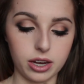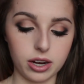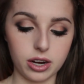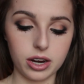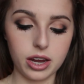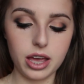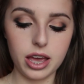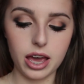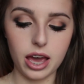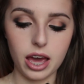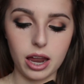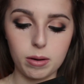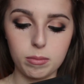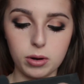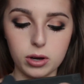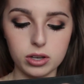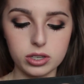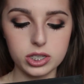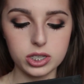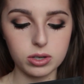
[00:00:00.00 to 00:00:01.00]
here, and
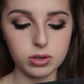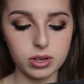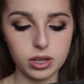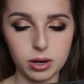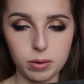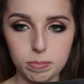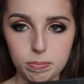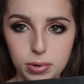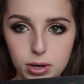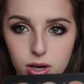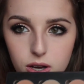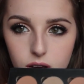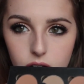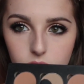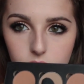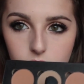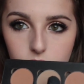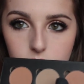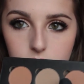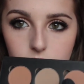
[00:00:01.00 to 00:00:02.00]
I'm also going to put
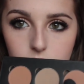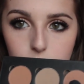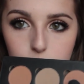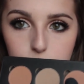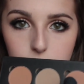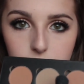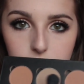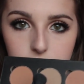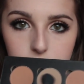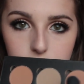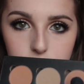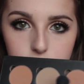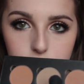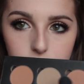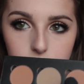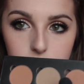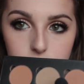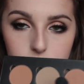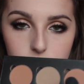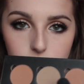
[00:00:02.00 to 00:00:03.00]
a little bit of this
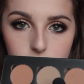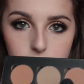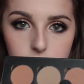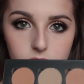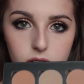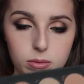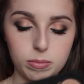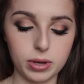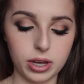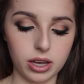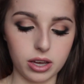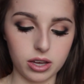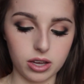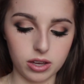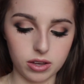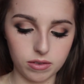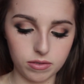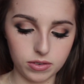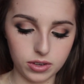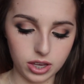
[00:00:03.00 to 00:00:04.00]
shade, so a little bit
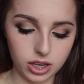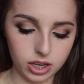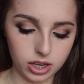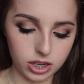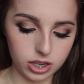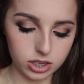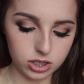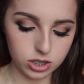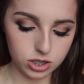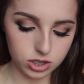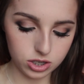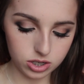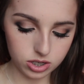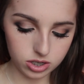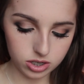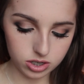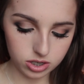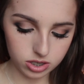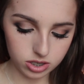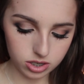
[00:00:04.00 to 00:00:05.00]
of each.